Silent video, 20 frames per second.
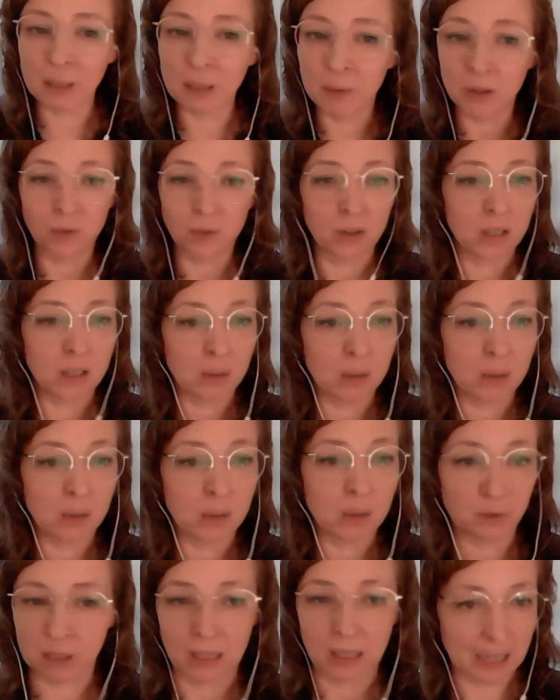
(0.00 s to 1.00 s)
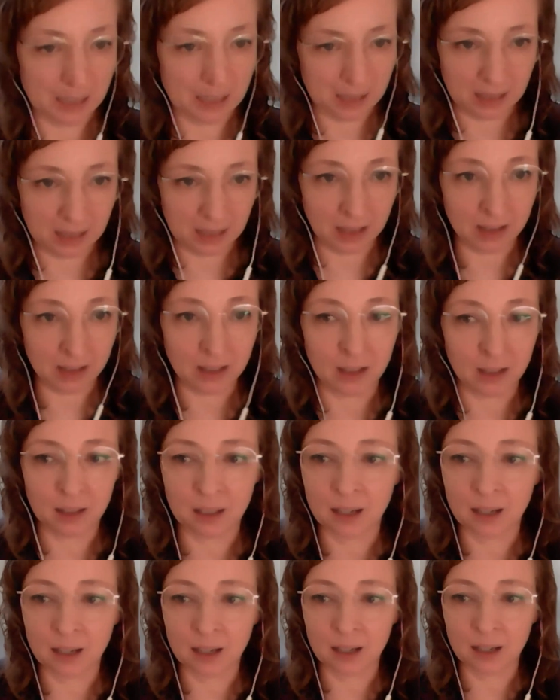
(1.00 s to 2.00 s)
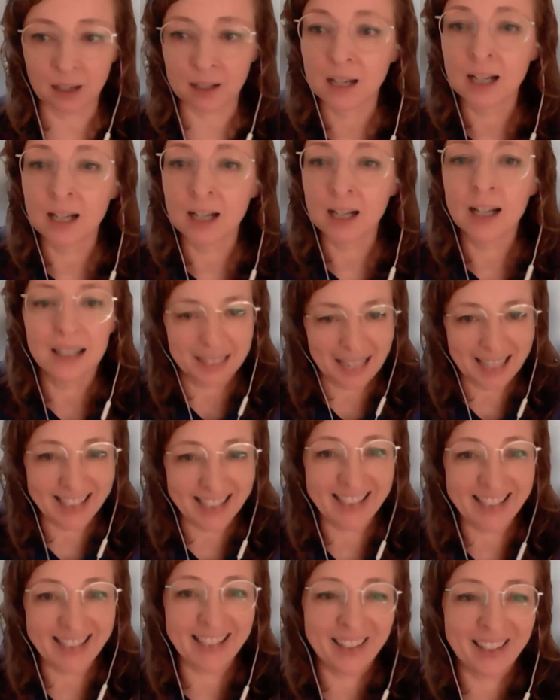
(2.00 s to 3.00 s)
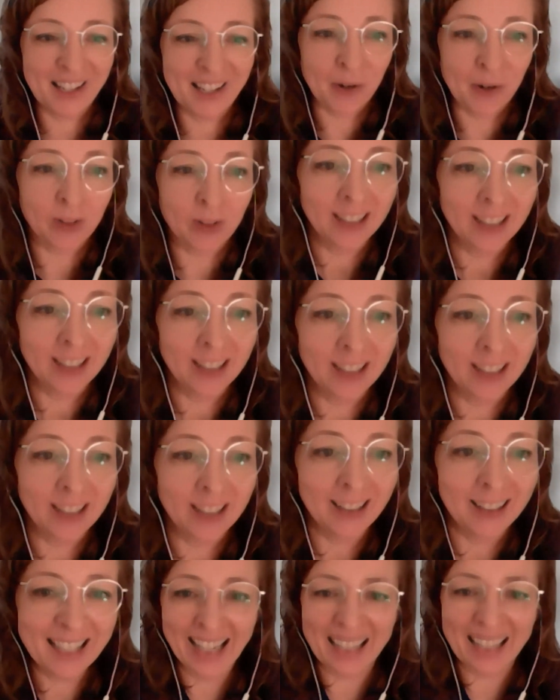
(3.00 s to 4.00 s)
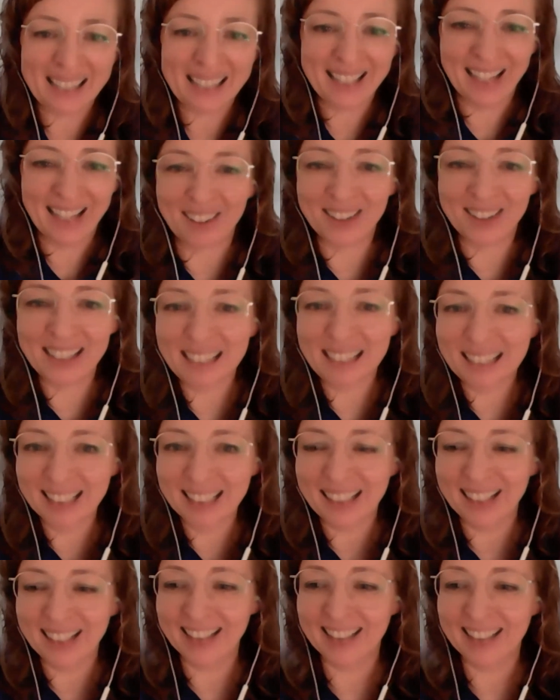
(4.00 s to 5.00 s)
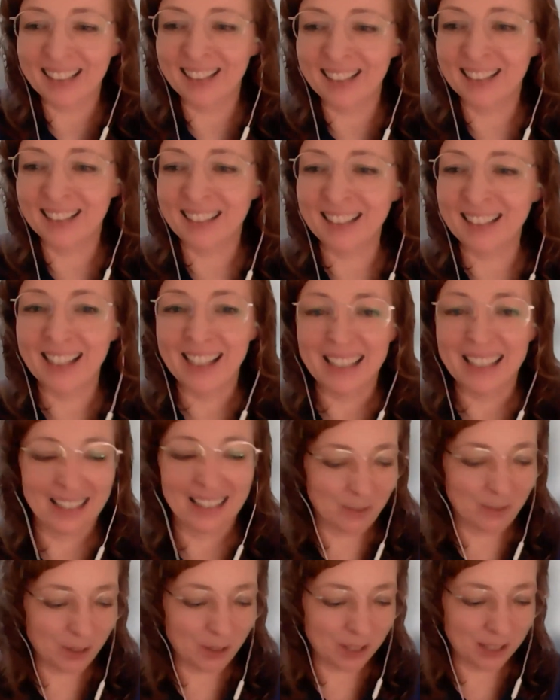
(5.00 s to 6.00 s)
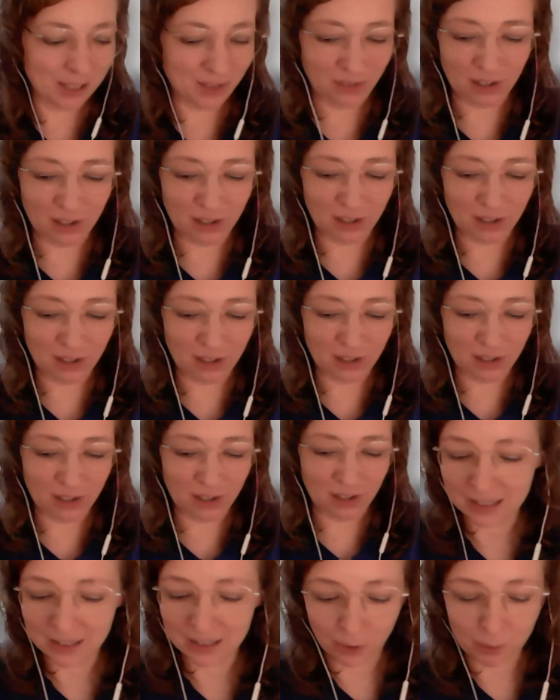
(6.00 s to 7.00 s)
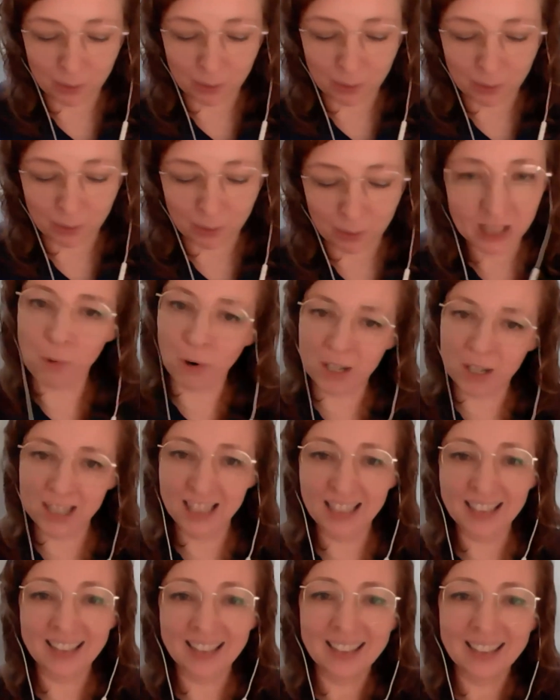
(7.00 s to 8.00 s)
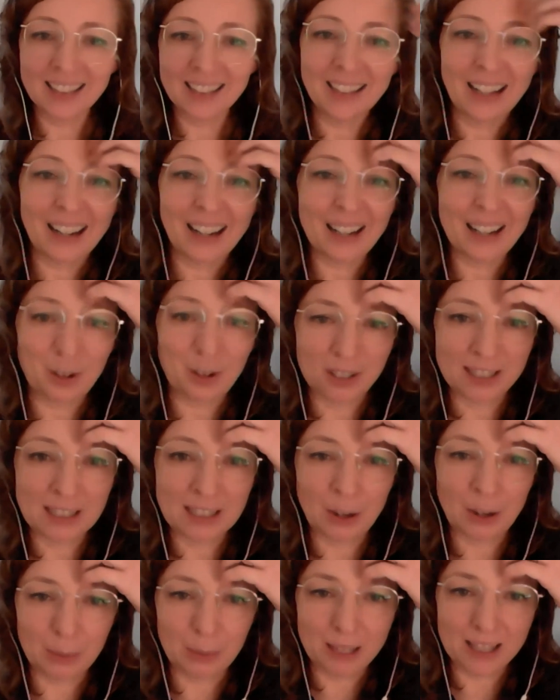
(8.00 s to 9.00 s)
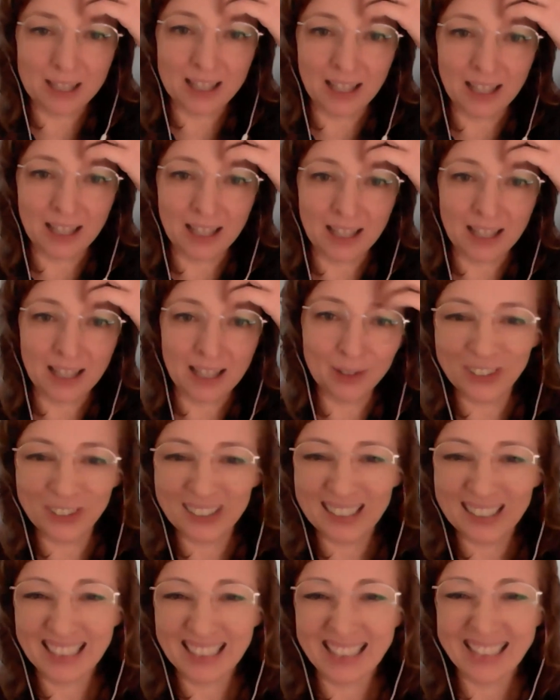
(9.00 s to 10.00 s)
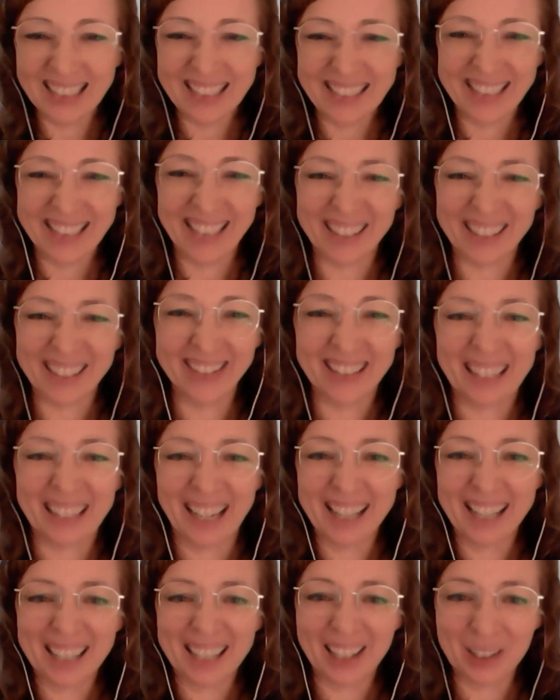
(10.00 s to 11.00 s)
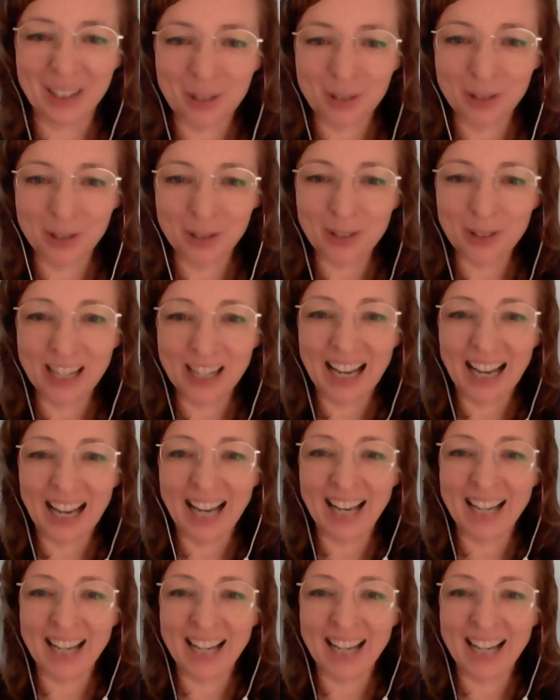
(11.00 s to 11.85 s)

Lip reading: So maybe it fits for something else then in the end. Yes. So thanks again, Terry. That was a very informative morning. I learned a lot myself. So thank you.